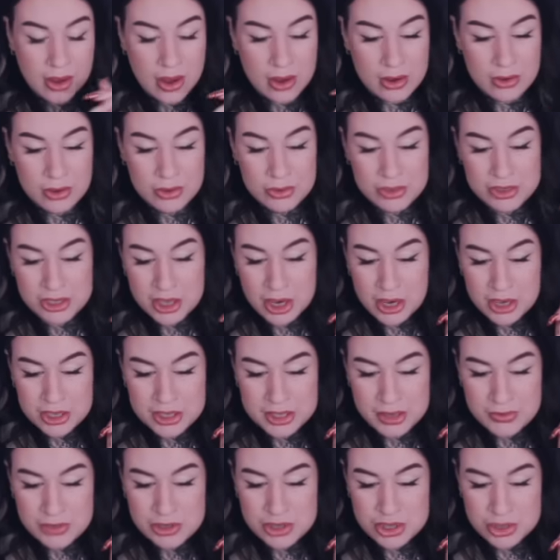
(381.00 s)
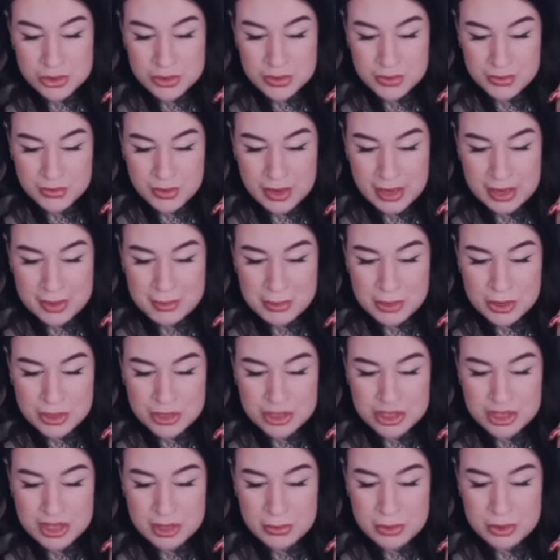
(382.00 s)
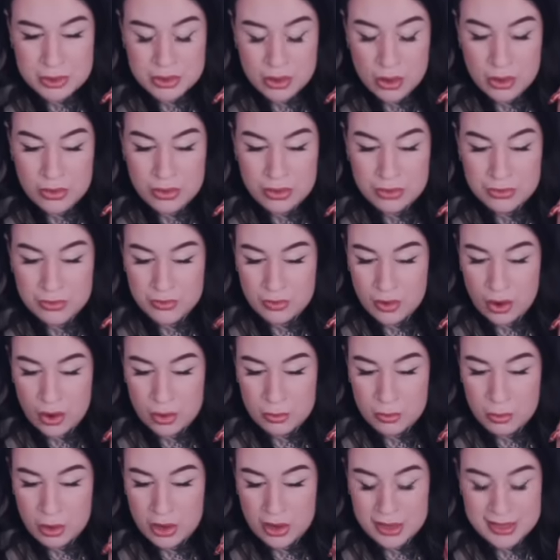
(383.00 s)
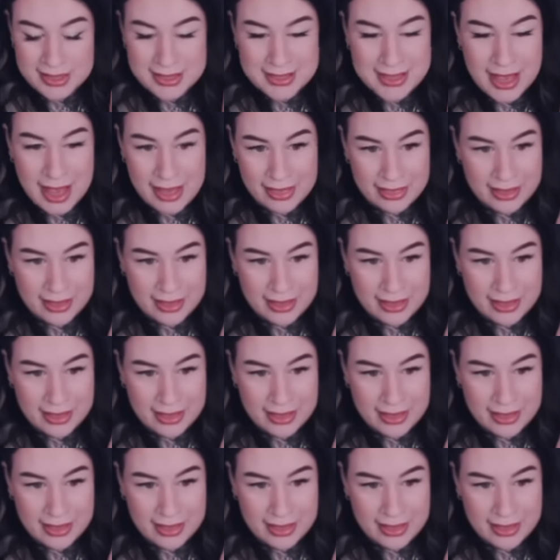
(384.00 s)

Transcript: I got charged a reduced fee because she was on the phone while I sat